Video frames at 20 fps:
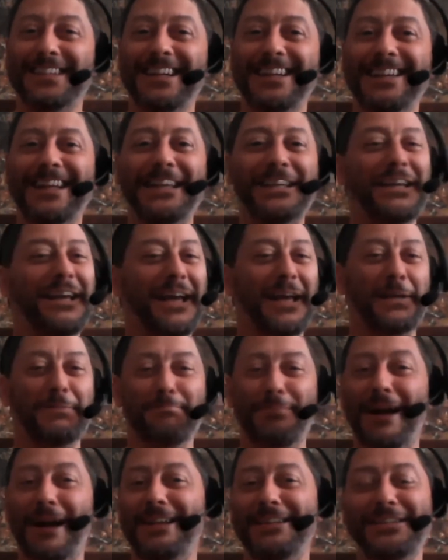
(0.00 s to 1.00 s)
He's
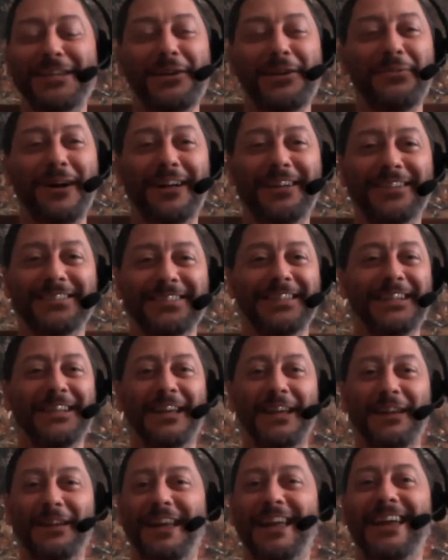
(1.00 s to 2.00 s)
patterned it well.
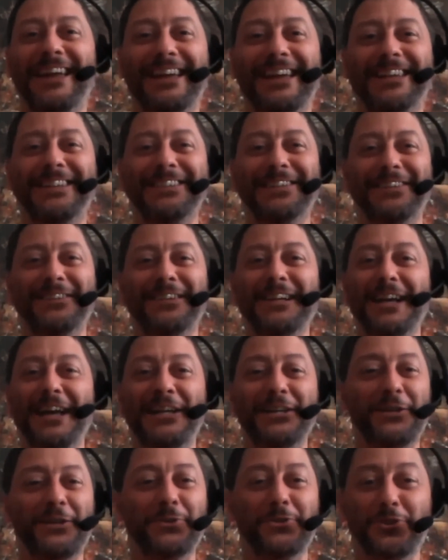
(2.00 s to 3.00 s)
He
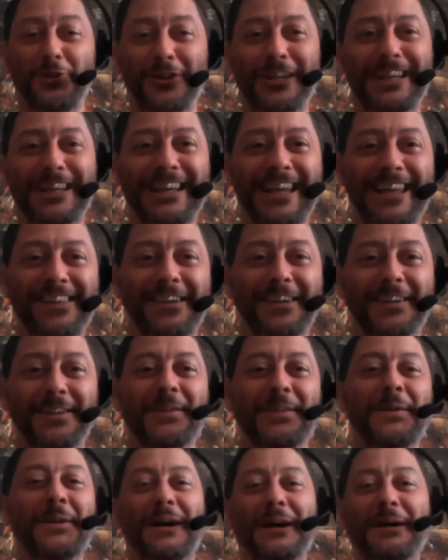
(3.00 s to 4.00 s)
used solid leather,
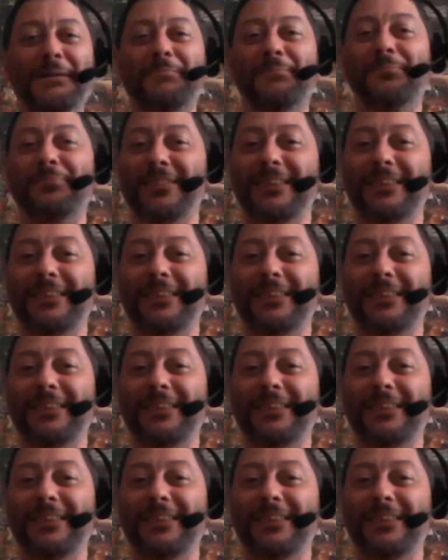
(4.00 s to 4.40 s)
and